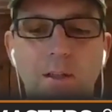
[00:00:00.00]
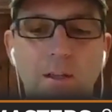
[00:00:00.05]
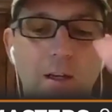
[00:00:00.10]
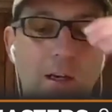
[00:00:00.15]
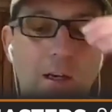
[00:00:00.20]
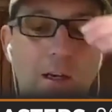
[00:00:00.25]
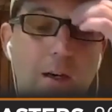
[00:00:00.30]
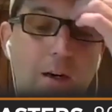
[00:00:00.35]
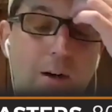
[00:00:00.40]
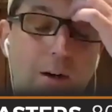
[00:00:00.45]

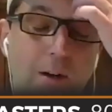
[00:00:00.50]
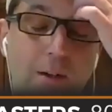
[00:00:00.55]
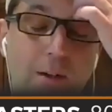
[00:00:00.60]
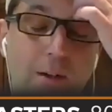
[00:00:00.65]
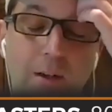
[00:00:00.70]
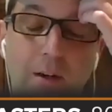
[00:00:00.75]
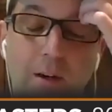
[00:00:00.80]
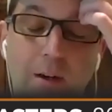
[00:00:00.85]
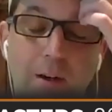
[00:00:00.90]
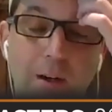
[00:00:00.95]
Are
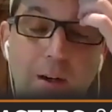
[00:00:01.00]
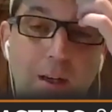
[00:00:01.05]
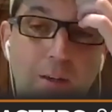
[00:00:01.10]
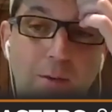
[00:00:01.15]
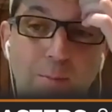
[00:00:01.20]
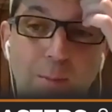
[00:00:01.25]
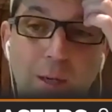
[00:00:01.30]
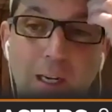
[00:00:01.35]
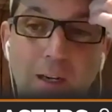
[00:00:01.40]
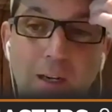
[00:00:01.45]
there
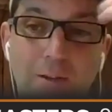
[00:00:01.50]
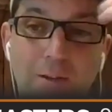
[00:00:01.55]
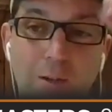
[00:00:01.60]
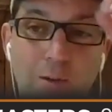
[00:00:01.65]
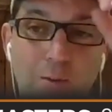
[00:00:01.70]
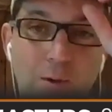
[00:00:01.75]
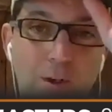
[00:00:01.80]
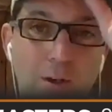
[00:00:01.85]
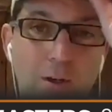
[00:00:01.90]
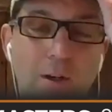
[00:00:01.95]
as many as there
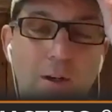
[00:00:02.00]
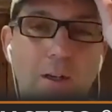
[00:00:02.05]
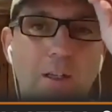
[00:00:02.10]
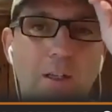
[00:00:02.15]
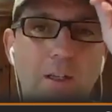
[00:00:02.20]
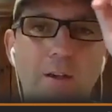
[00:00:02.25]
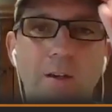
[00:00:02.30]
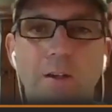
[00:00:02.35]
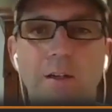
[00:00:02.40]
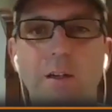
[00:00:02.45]
were a
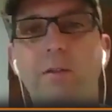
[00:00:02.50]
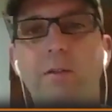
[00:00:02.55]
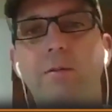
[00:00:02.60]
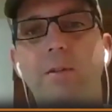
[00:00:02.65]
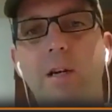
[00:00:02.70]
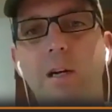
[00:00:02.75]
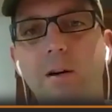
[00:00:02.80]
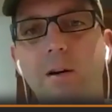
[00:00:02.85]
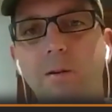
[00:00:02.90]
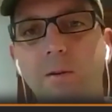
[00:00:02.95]
year ago?
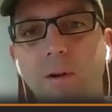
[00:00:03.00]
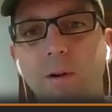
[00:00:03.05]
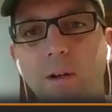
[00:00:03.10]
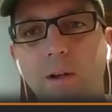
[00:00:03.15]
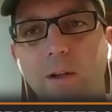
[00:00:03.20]
No.